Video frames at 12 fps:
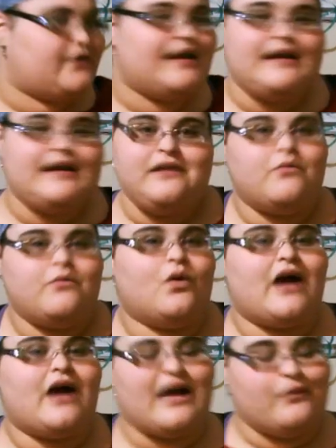get any
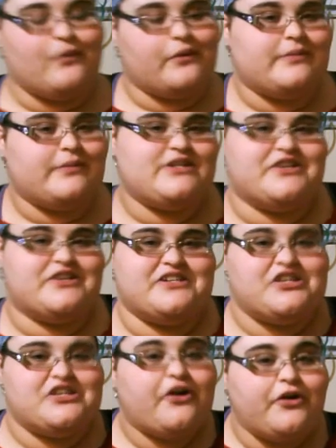more, I will be sure to
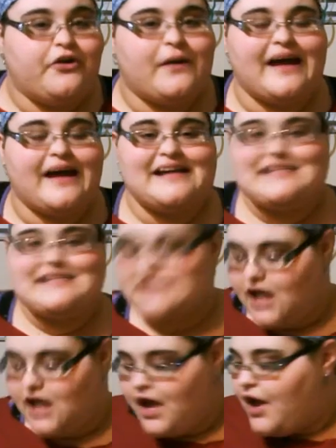show you guys.
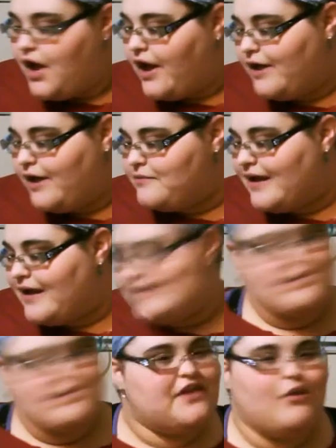I
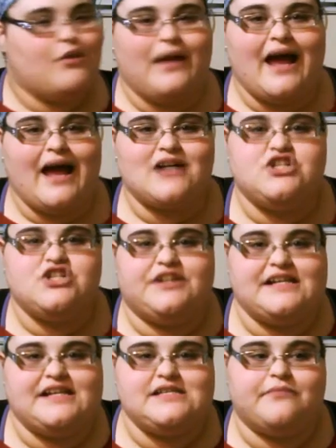do think when I actually
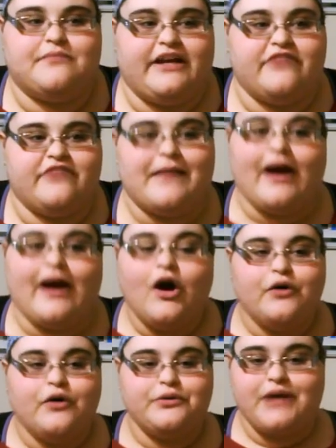get some money of my
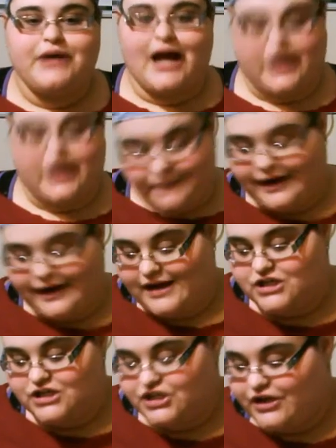own, I'm gonna
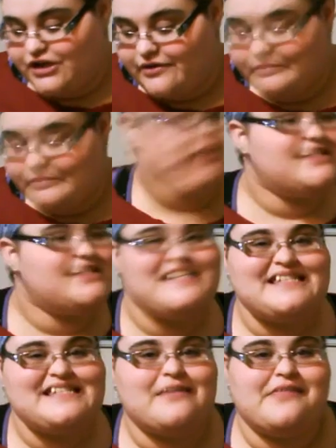actually go and purchase
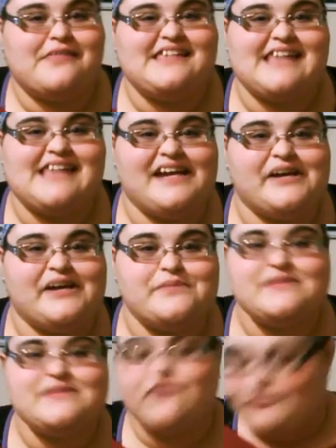some of these
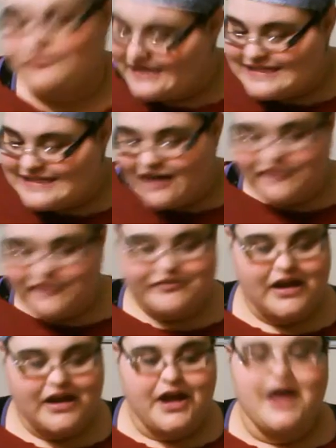items for myself,
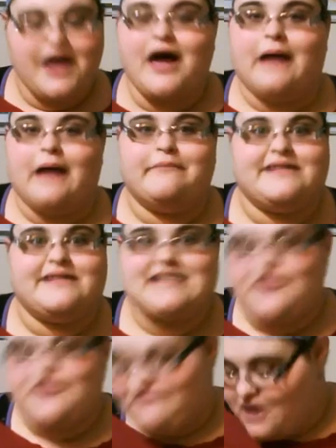because I
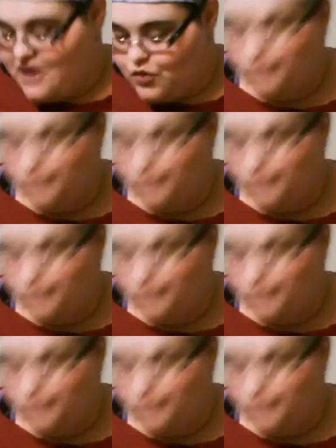think they're